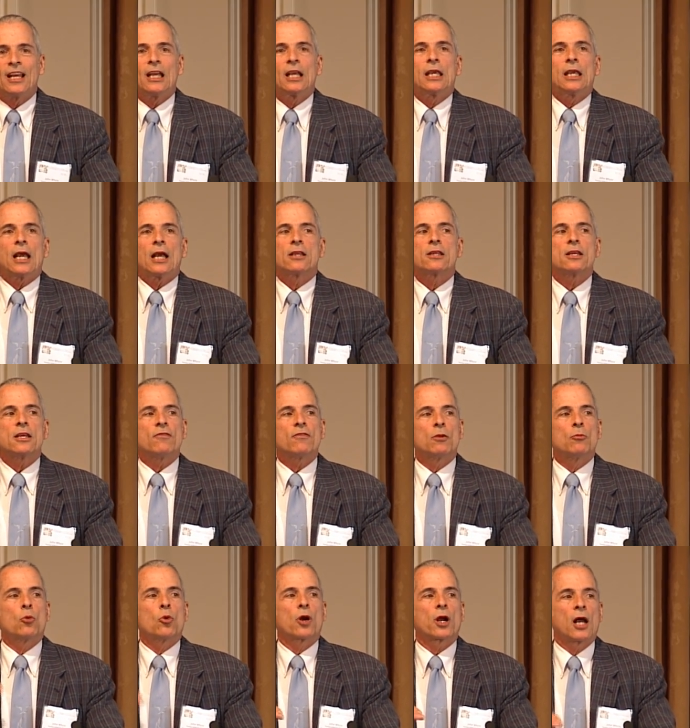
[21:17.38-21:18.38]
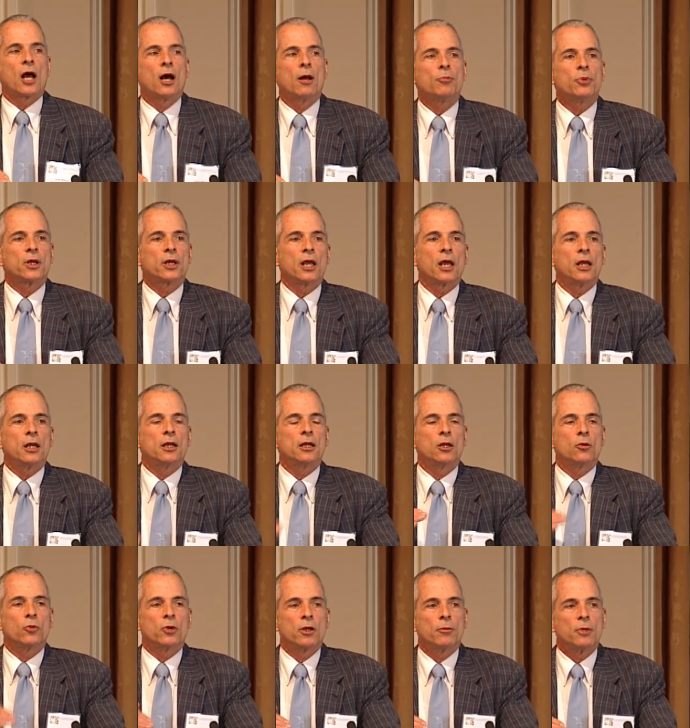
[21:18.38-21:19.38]
gets even more complicated
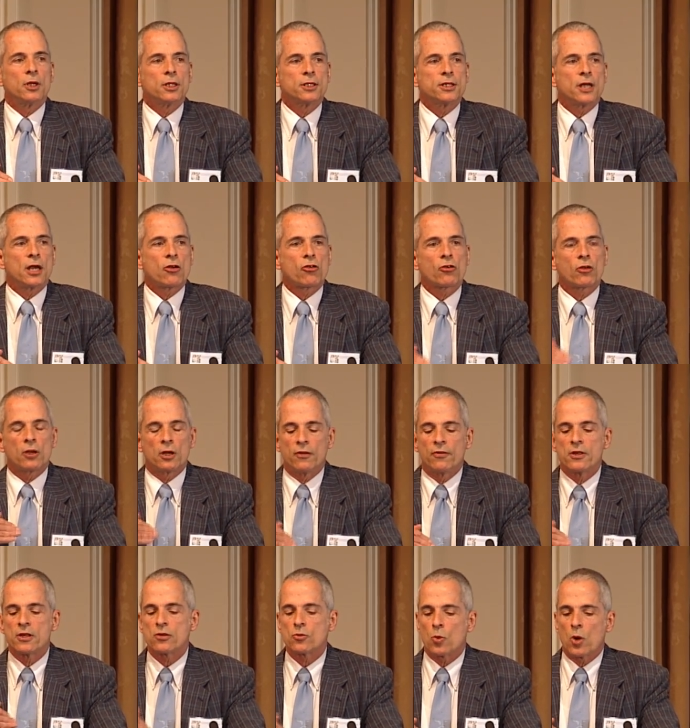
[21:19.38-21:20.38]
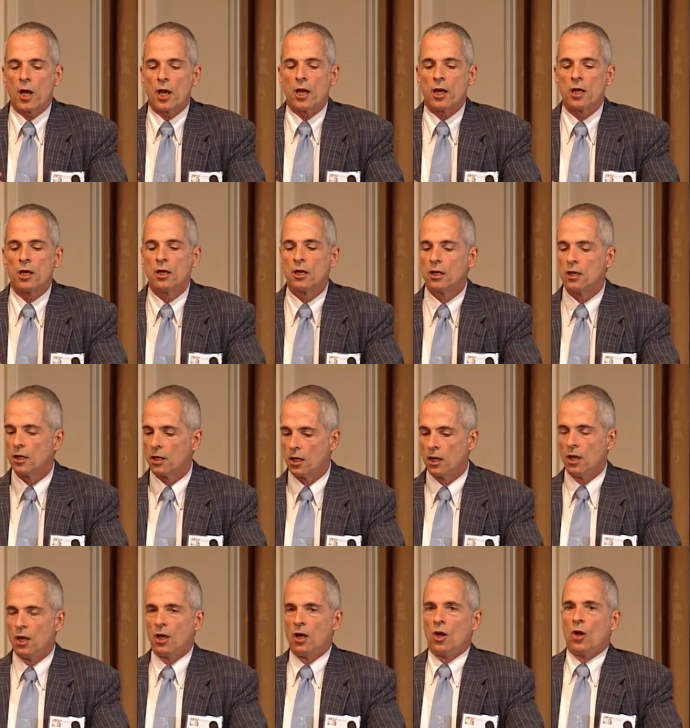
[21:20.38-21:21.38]
in rehabilitation in this way.
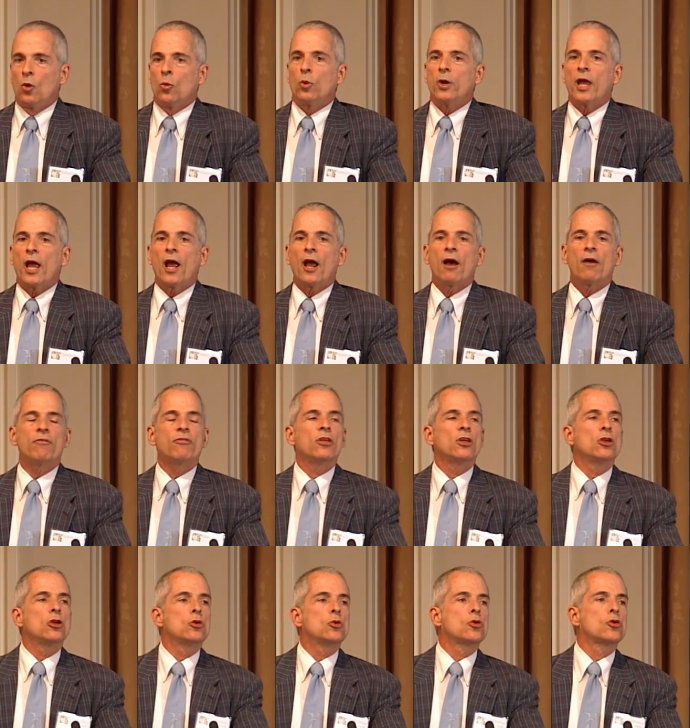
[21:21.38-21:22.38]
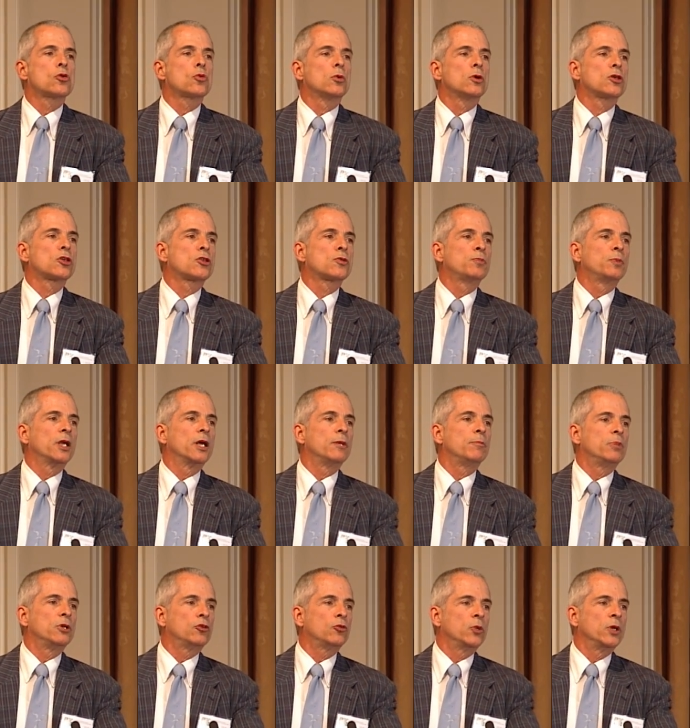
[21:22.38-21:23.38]
We have the usual split
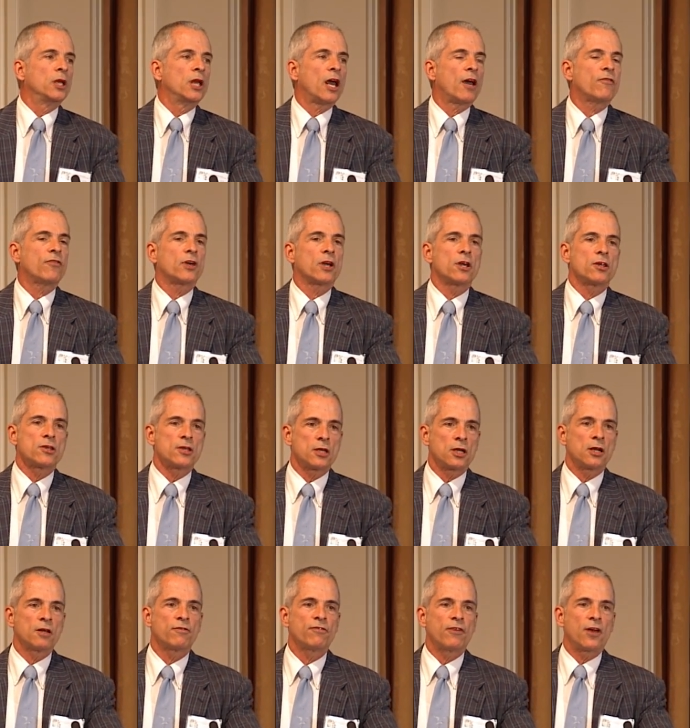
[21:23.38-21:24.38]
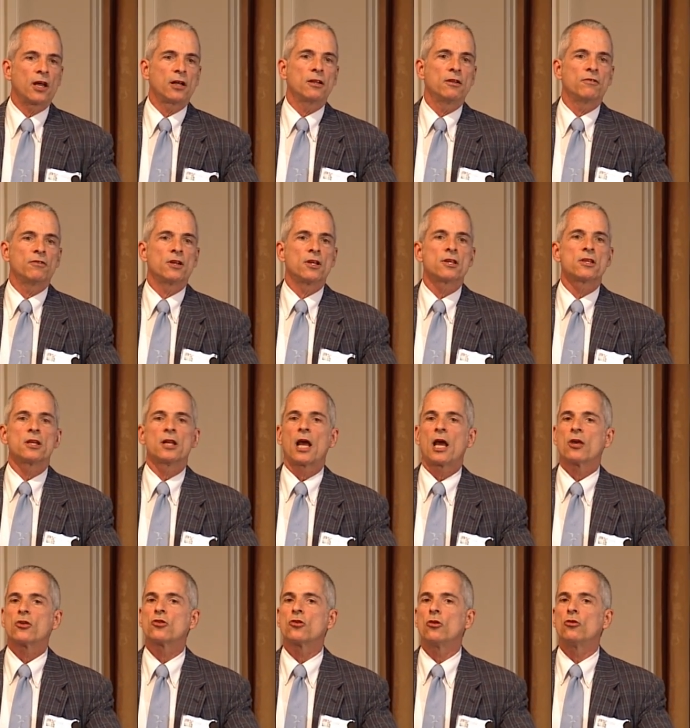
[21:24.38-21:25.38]
between efficacy and effectiveness that
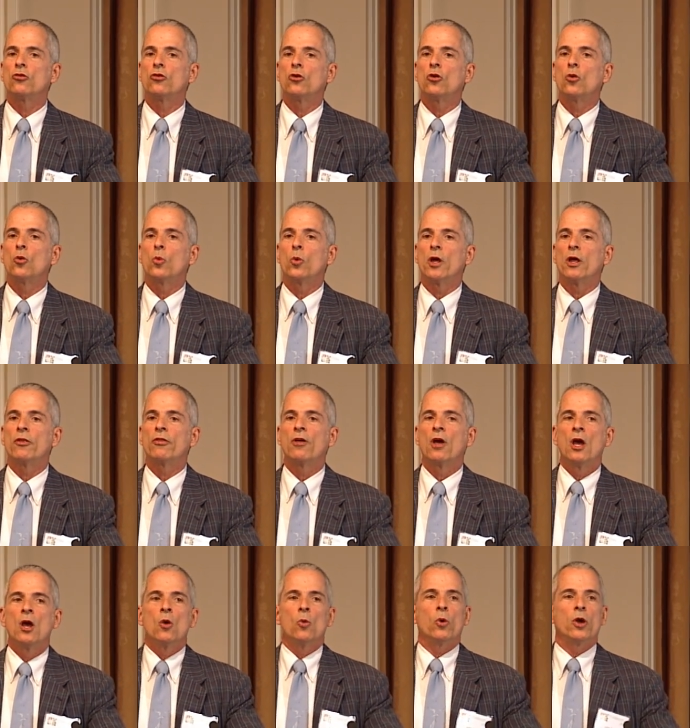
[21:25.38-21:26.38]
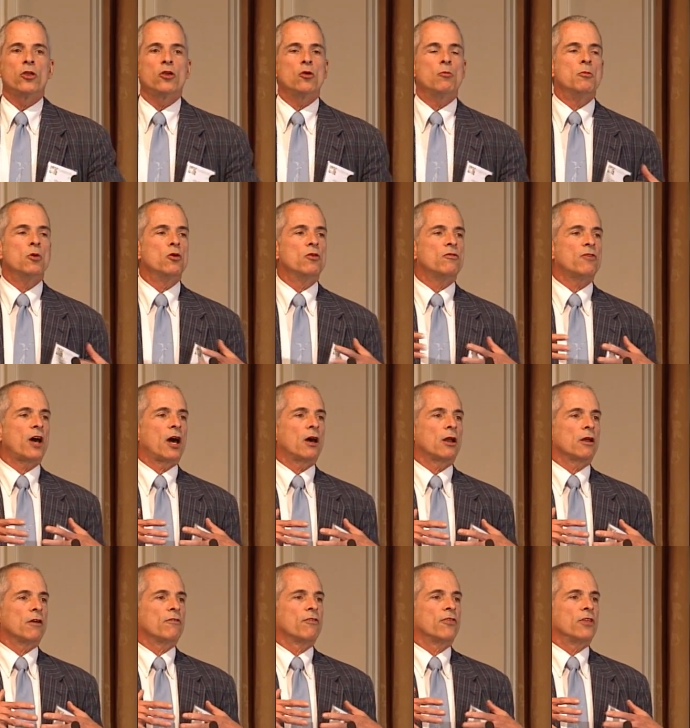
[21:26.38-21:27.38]
has to do with when you move out
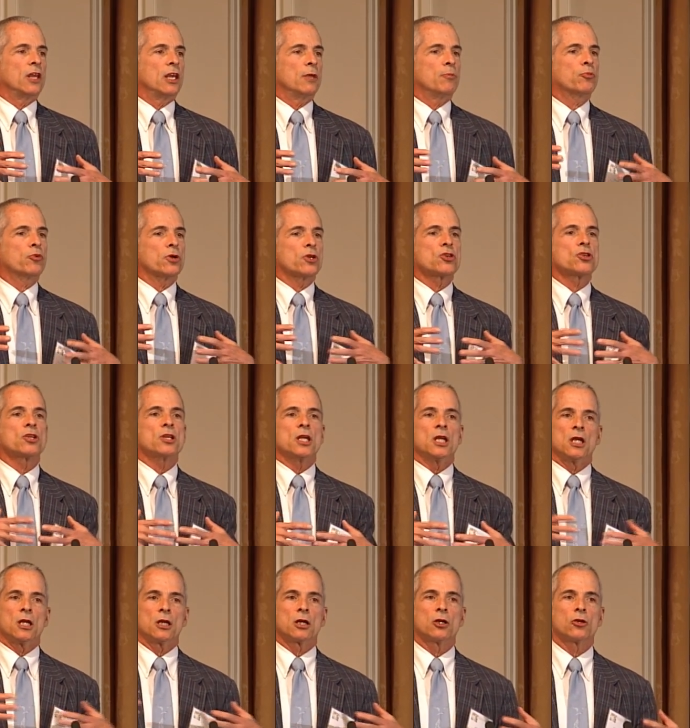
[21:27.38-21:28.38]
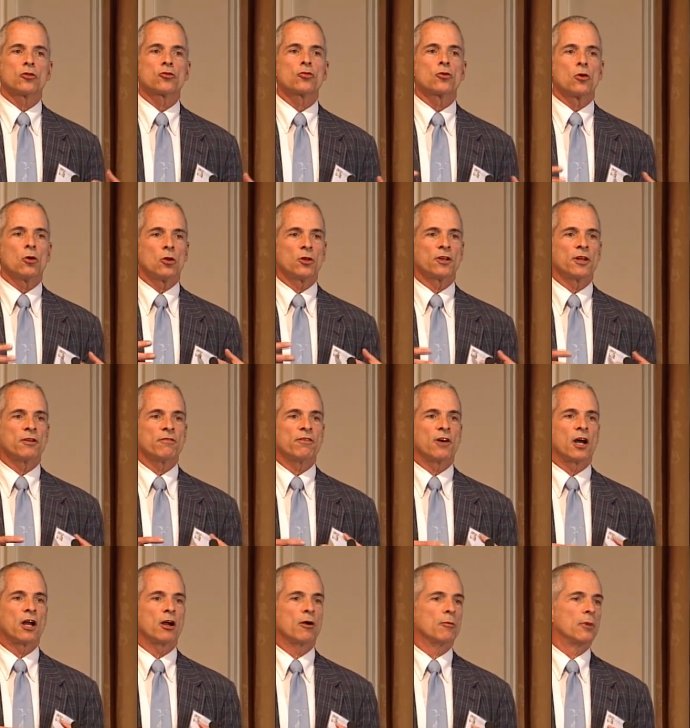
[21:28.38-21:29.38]
of the pristine, controlled
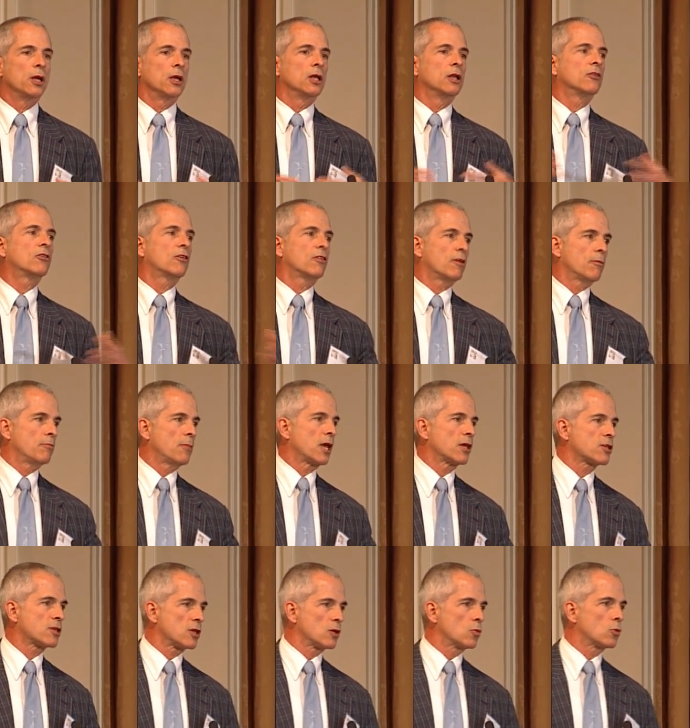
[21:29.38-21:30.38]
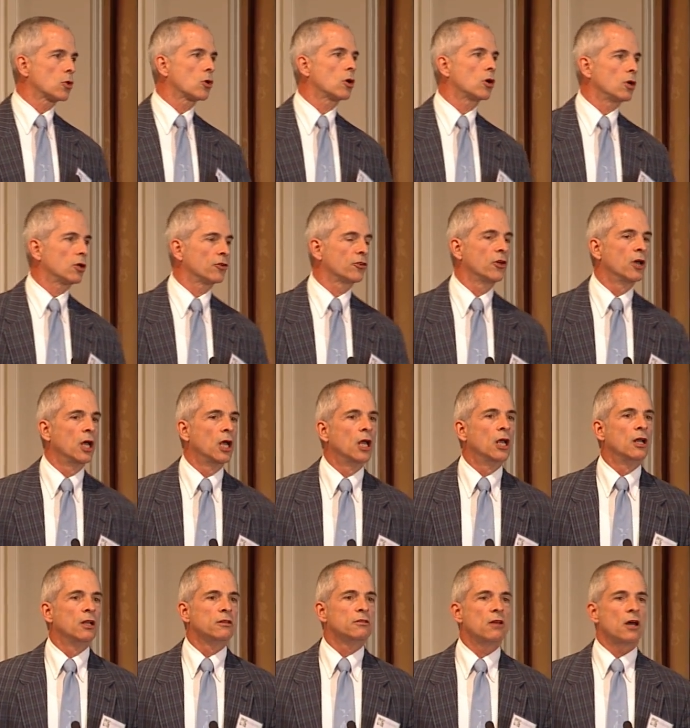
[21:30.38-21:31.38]
environment into the messy world,
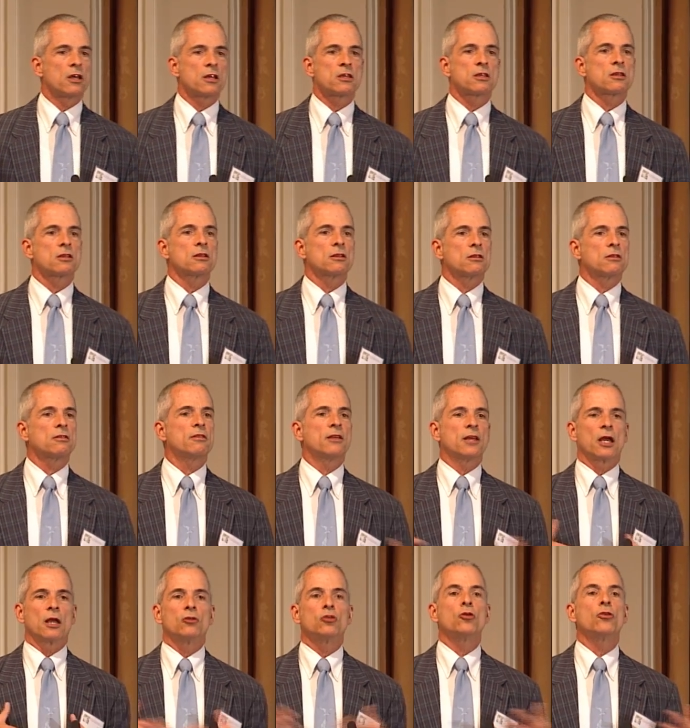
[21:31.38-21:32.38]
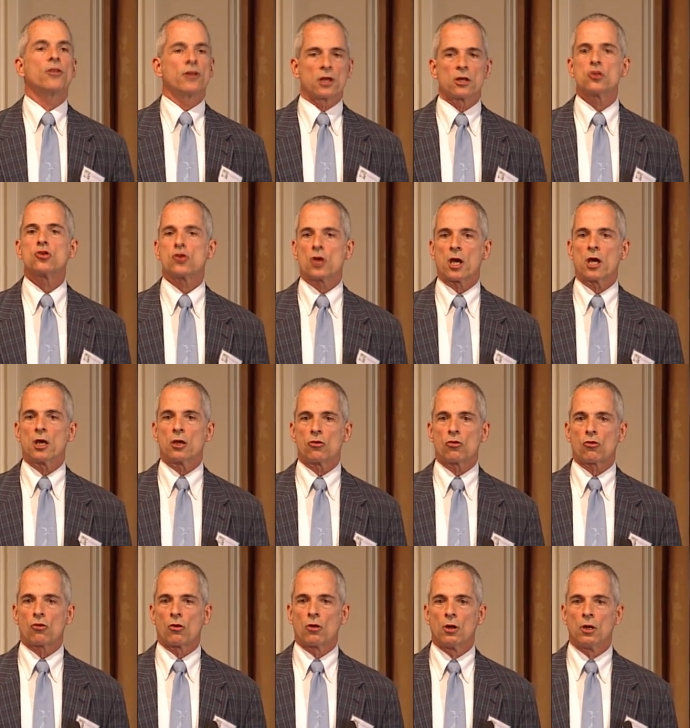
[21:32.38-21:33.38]
do things change?